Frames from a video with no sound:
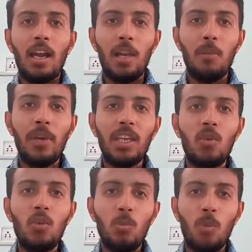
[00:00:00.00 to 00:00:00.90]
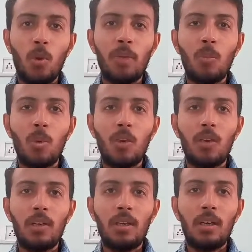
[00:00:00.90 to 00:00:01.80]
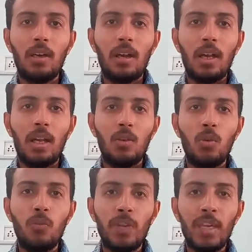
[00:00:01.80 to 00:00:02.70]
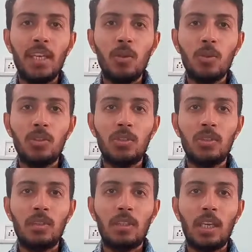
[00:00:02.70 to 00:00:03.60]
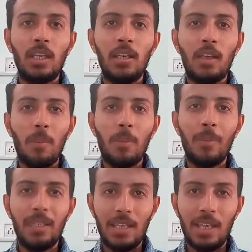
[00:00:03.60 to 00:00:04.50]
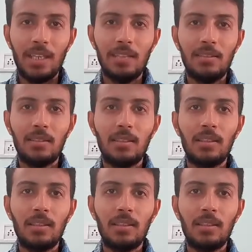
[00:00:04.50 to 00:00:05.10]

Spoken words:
I'll bring you more and more good videos in upcoming days.